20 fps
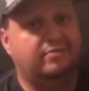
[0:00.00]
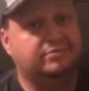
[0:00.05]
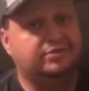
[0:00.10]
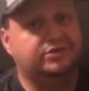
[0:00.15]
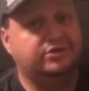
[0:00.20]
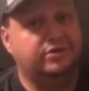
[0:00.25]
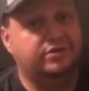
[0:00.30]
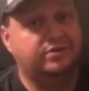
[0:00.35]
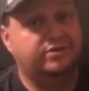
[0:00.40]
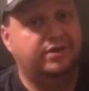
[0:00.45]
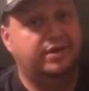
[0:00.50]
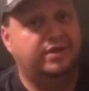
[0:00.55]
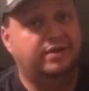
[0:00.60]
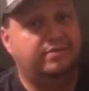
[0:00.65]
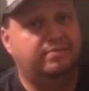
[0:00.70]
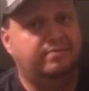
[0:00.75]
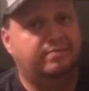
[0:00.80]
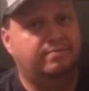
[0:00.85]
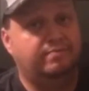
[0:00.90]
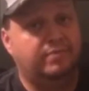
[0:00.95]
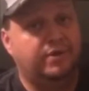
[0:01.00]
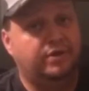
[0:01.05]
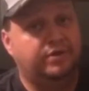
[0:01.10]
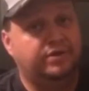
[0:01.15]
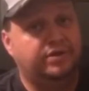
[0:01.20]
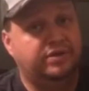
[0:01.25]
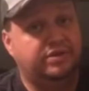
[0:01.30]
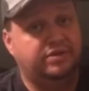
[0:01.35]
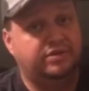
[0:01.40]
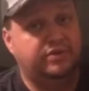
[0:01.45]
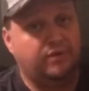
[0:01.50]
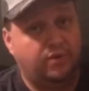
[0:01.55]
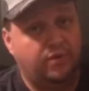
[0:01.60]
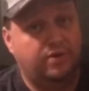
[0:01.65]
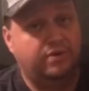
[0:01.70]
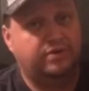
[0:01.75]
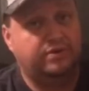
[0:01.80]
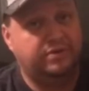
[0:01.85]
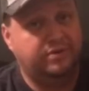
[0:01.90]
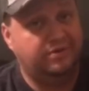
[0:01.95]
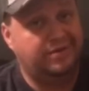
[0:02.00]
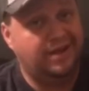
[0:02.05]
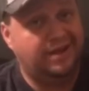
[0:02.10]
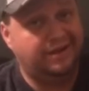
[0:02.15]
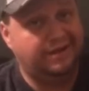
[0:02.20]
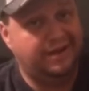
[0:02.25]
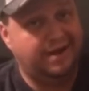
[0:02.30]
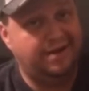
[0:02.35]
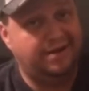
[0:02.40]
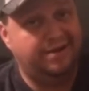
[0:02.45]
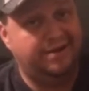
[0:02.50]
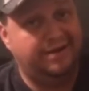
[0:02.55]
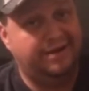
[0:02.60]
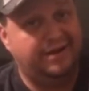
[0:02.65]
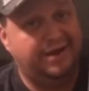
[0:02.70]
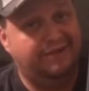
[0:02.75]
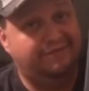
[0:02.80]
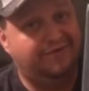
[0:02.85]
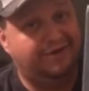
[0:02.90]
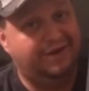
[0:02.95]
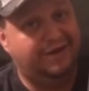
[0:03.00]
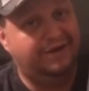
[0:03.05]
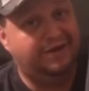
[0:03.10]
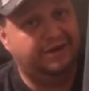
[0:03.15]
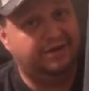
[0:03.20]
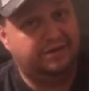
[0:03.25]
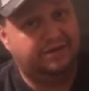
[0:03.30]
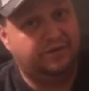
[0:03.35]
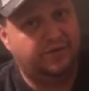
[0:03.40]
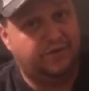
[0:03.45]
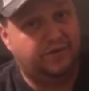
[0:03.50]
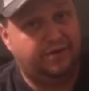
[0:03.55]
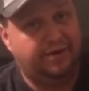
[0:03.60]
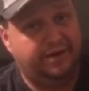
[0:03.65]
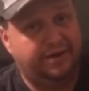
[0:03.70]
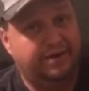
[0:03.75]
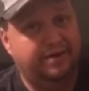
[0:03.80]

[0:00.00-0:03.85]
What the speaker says: I'm sure that most stores do not carry Never-Ending Story.